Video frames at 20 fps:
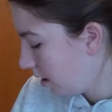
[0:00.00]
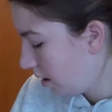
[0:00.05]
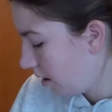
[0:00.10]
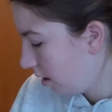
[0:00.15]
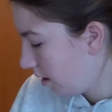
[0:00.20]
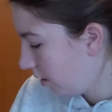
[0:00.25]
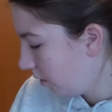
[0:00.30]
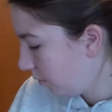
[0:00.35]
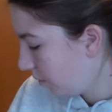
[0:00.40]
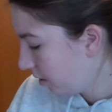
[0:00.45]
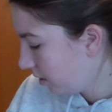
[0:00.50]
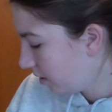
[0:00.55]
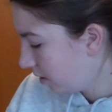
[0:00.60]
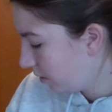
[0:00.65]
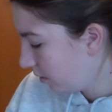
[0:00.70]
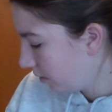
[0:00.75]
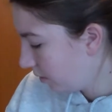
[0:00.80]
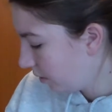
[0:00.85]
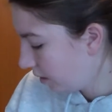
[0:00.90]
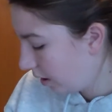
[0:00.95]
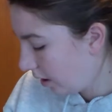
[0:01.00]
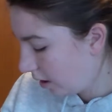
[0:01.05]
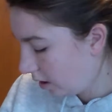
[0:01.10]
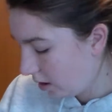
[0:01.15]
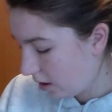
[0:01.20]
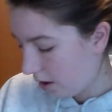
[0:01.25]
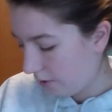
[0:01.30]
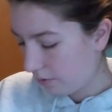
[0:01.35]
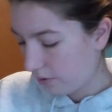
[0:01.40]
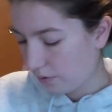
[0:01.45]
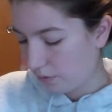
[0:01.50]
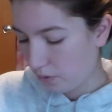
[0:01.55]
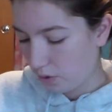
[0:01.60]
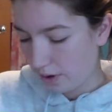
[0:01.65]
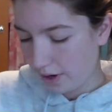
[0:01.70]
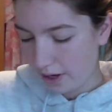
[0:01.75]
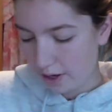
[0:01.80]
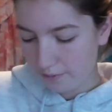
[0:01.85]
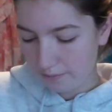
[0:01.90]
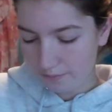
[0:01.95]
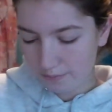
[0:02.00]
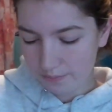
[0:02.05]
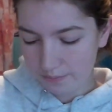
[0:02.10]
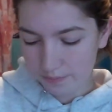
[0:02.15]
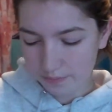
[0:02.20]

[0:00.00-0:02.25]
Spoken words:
And you want to clean it off your forehead.